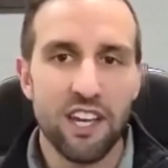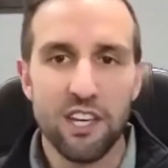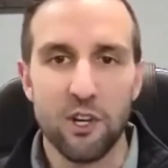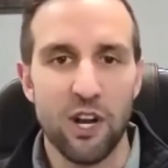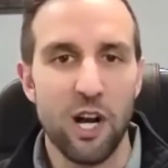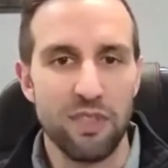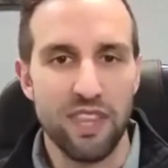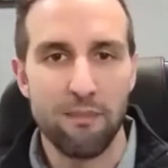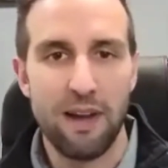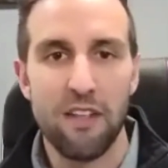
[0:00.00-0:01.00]
You're helping
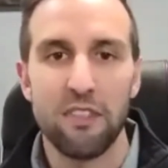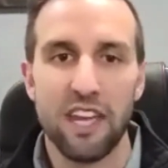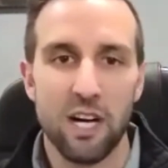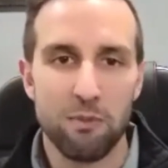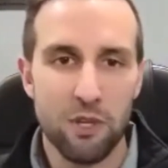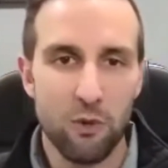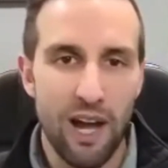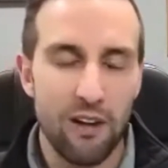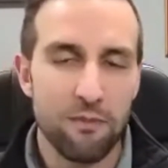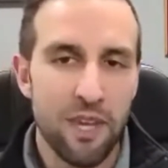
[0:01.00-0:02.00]
them out. They help you
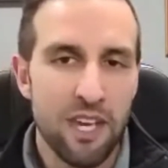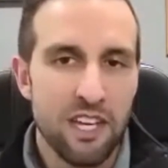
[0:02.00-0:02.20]
out.